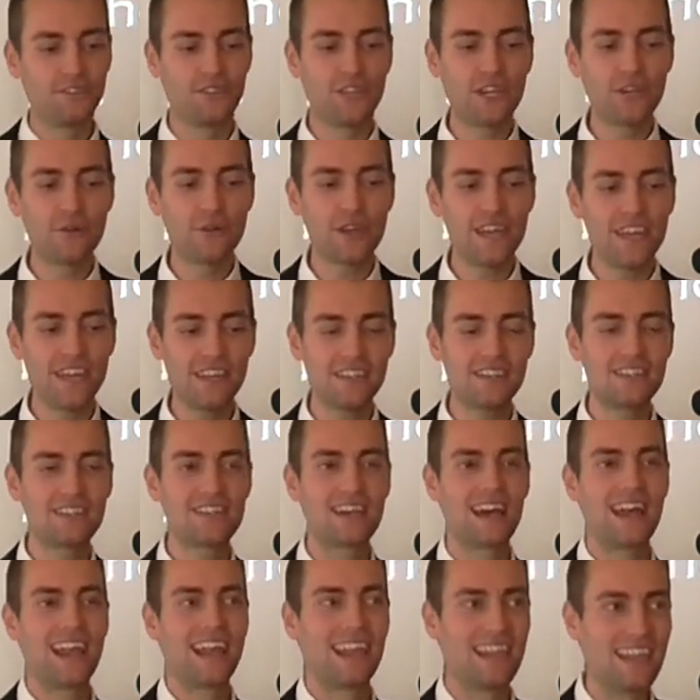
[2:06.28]
there
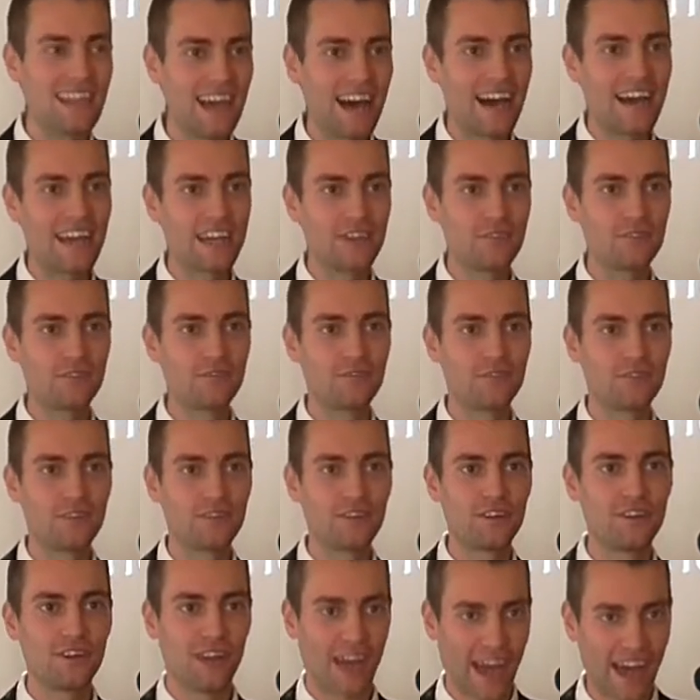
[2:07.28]
is life
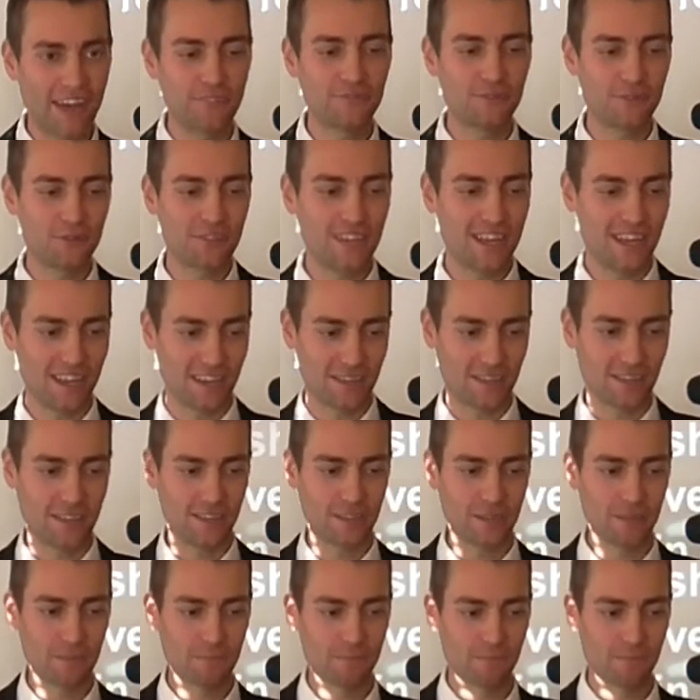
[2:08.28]
after death?